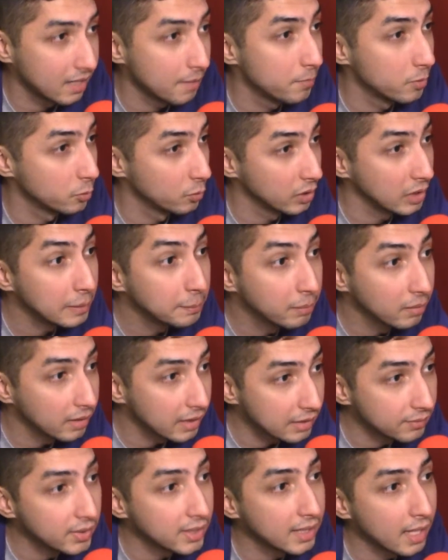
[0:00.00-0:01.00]
them and really
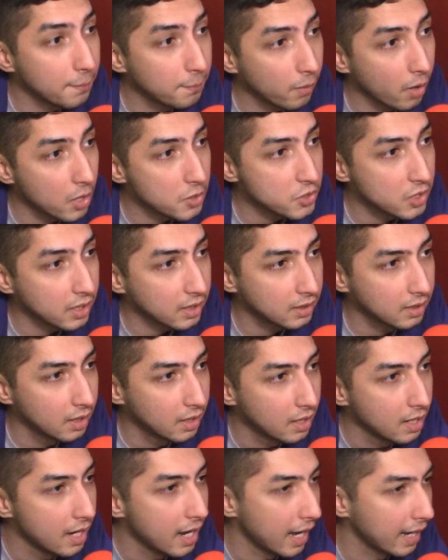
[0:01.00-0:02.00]
believing in that project. Yeah.
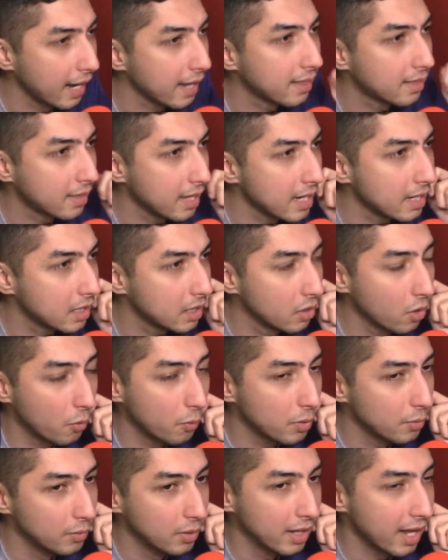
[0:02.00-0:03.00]
And I think
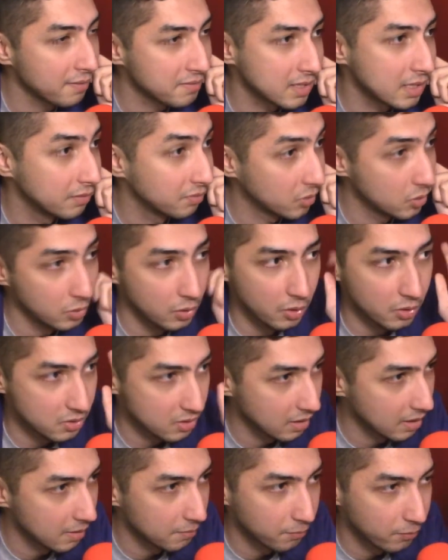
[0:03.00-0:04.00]
we really have to give kudos
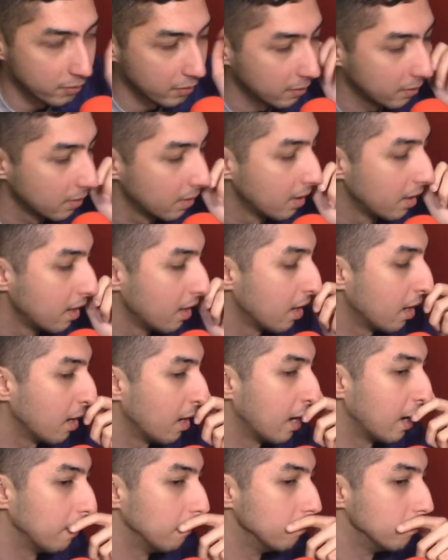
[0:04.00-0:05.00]
to them for.
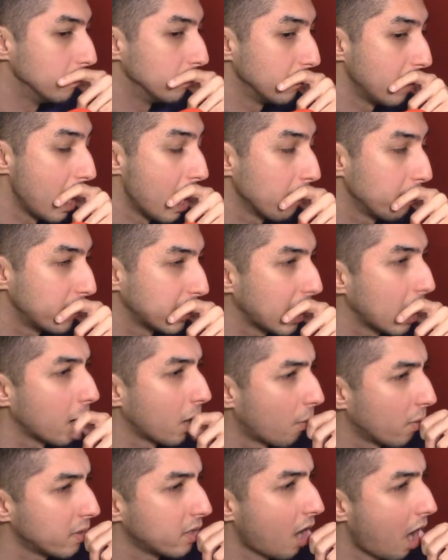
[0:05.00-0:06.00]
Helping out. I
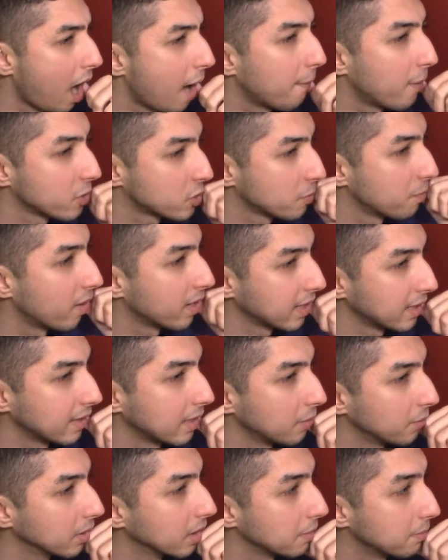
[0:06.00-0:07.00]
wonder how much money
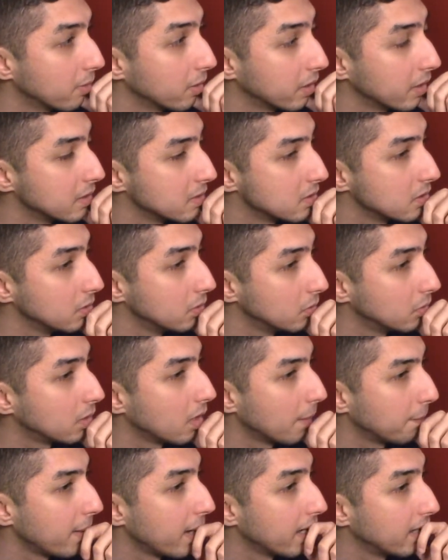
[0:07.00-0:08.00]
they really put into
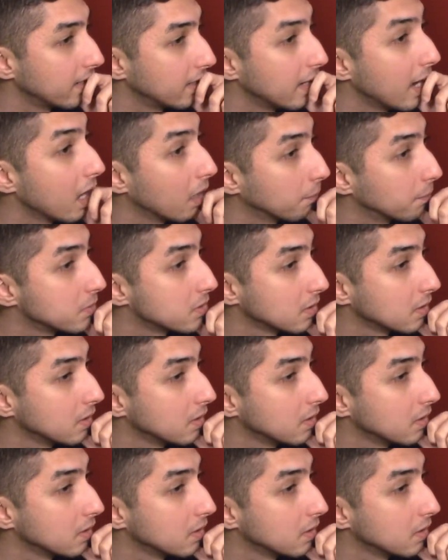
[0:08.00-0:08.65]
Cuphead and helped.